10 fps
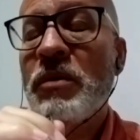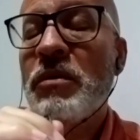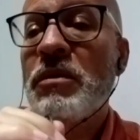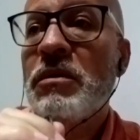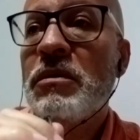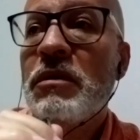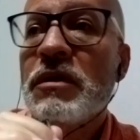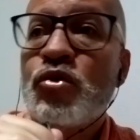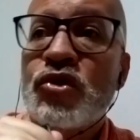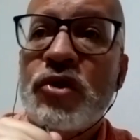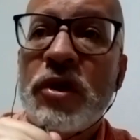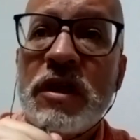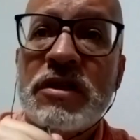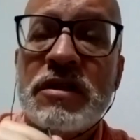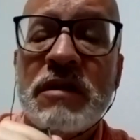tried to
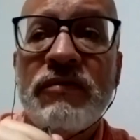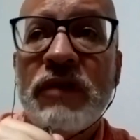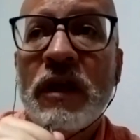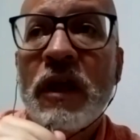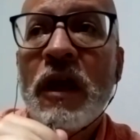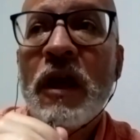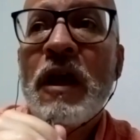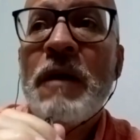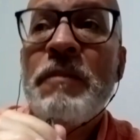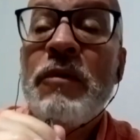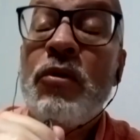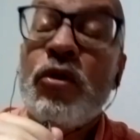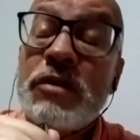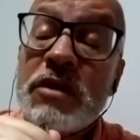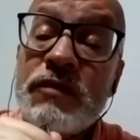remain close to white
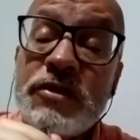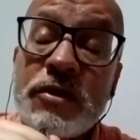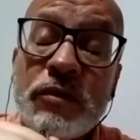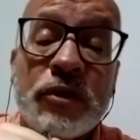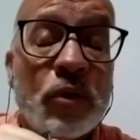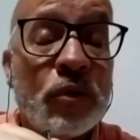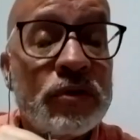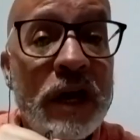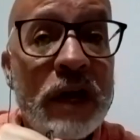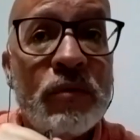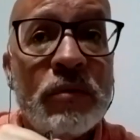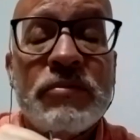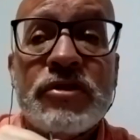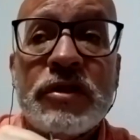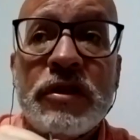people because that was more comfortable.
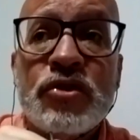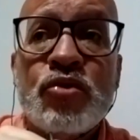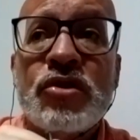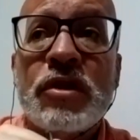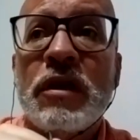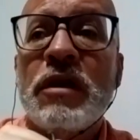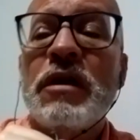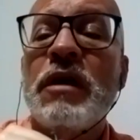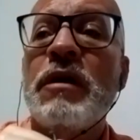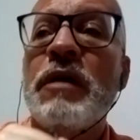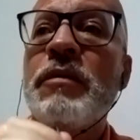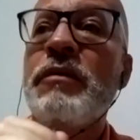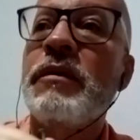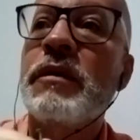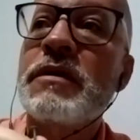So they ended up forgetting a little bit
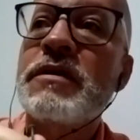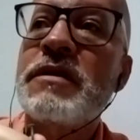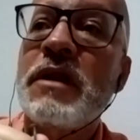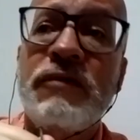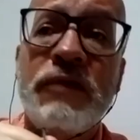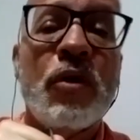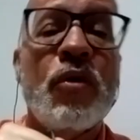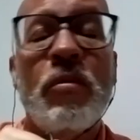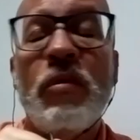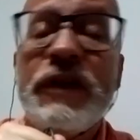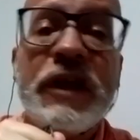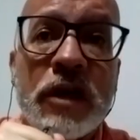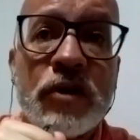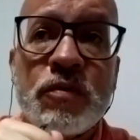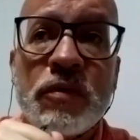their origin.
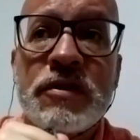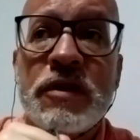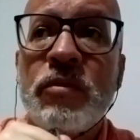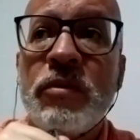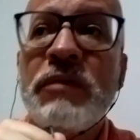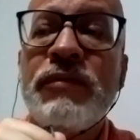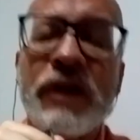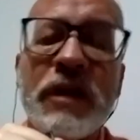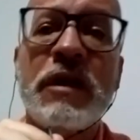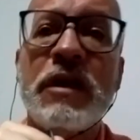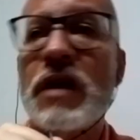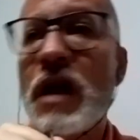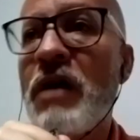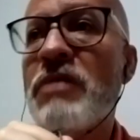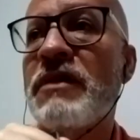But it's also possible to
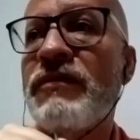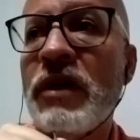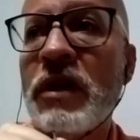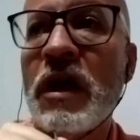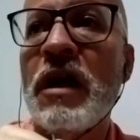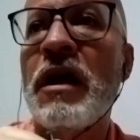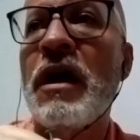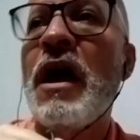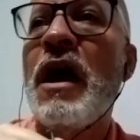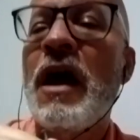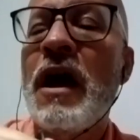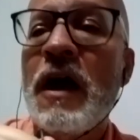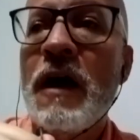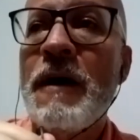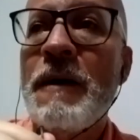see the other way around. So
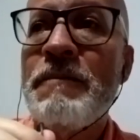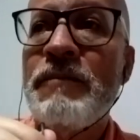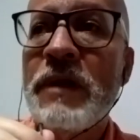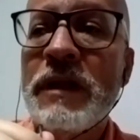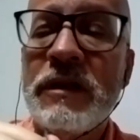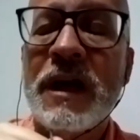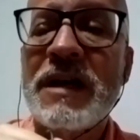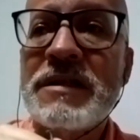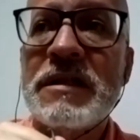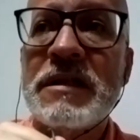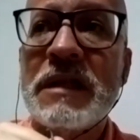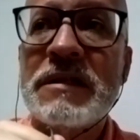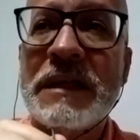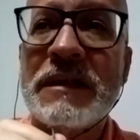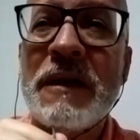you see like mixed race people
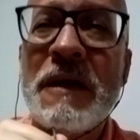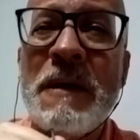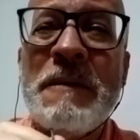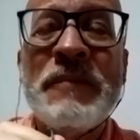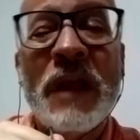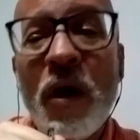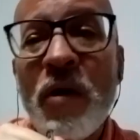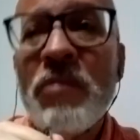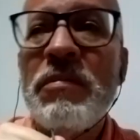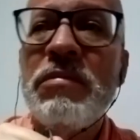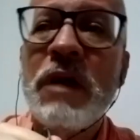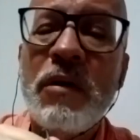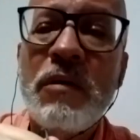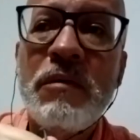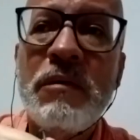who identify
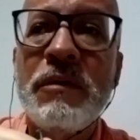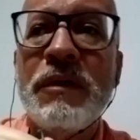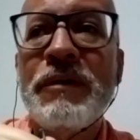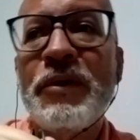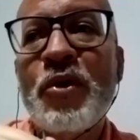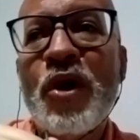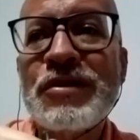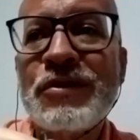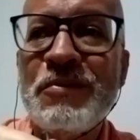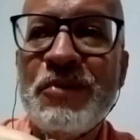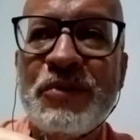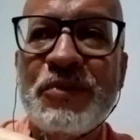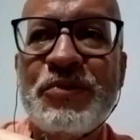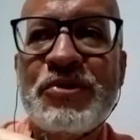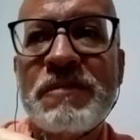completely with the African
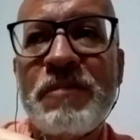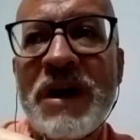culture.